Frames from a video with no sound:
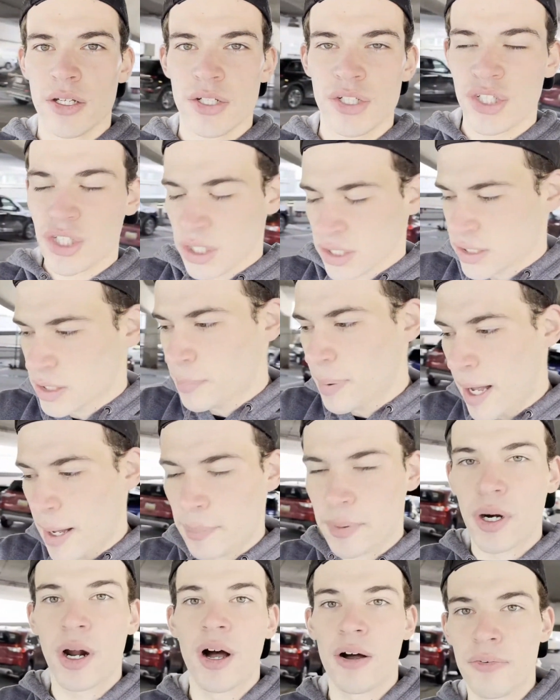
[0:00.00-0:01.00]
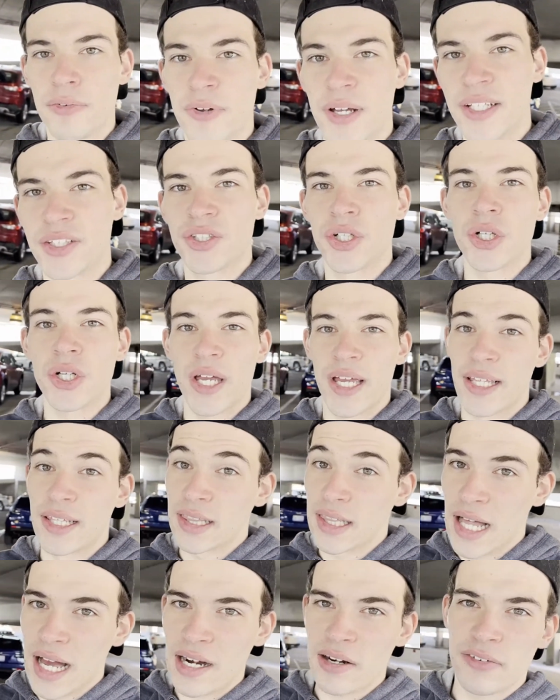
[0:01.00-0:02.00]
just to pop it off. It took a
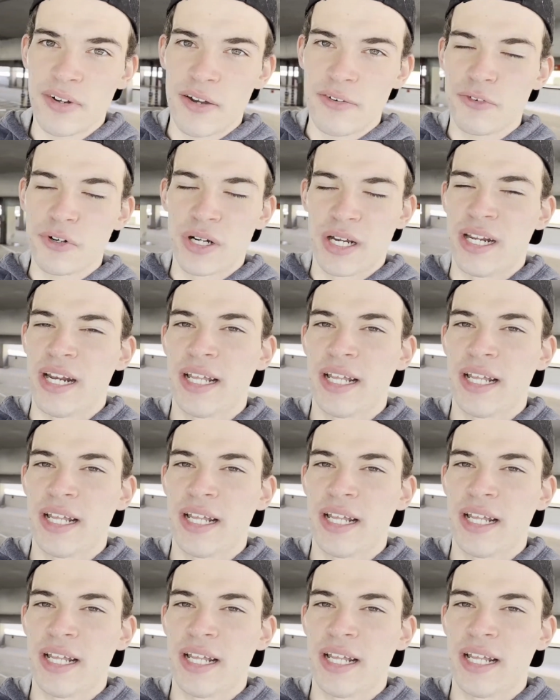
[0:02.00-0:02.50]
lot of effort